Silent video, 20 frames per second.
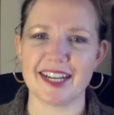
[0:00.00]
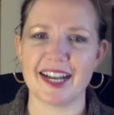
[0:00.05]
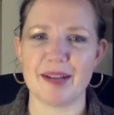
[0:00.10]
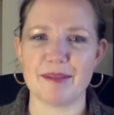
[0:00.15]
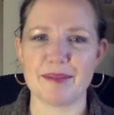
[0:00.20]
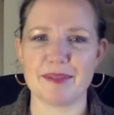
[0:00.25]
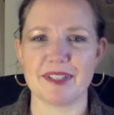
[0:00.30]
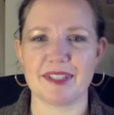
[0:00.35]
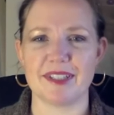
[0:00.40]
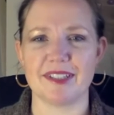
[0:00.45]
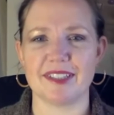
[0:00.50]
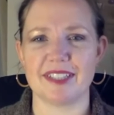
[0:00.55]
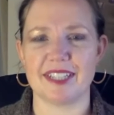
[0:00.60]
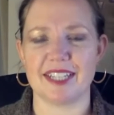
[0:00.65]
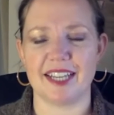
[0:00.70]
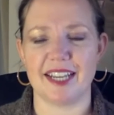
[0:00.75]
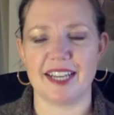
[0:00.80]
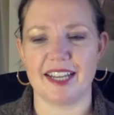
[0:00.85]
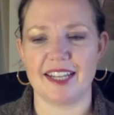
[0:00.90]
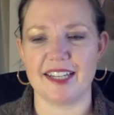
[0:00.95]

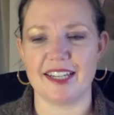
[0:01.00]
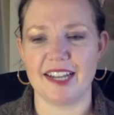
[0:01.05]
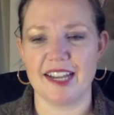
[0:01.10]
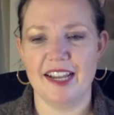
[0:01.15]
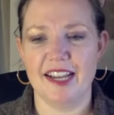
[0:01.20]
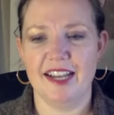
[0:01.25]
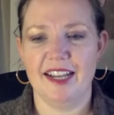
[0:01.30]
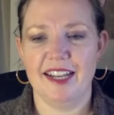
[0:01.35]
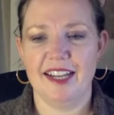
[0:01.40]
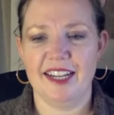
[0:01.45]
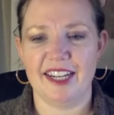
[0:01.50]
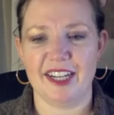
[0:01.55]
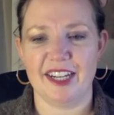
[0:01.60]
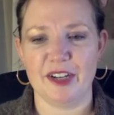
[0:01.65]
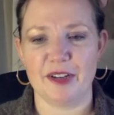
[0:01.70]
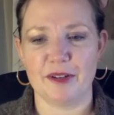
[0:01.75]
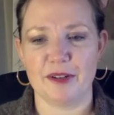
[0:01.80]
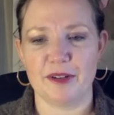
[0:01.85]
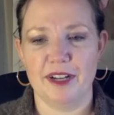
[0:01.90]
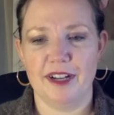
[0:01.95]
Absolutely. And, you know,